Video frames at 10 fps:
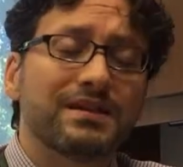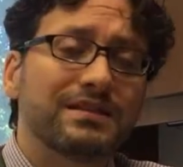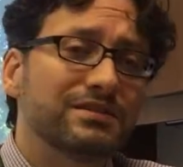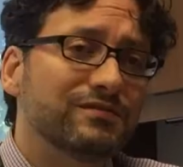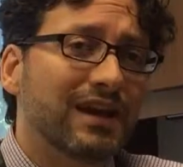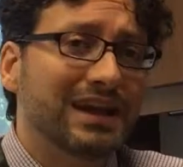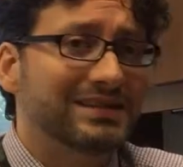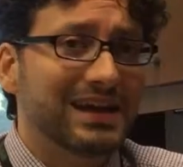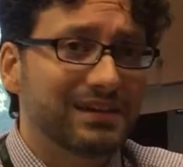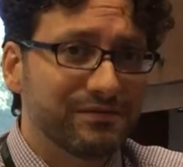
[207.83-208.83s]
Then you've got
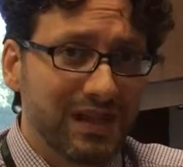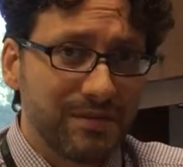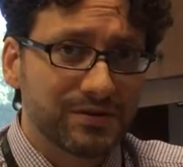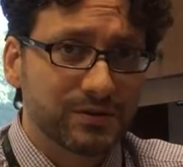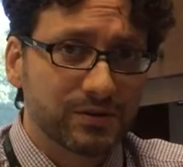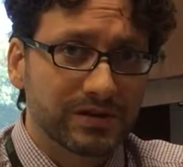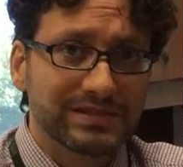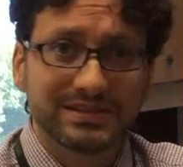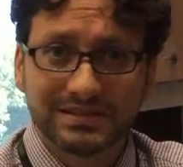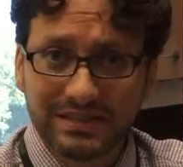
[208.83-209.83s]

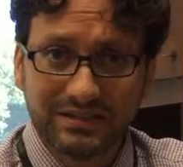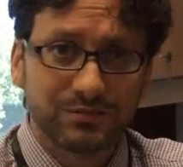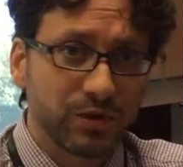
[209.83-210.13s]
anti-inflammatories, Aleve,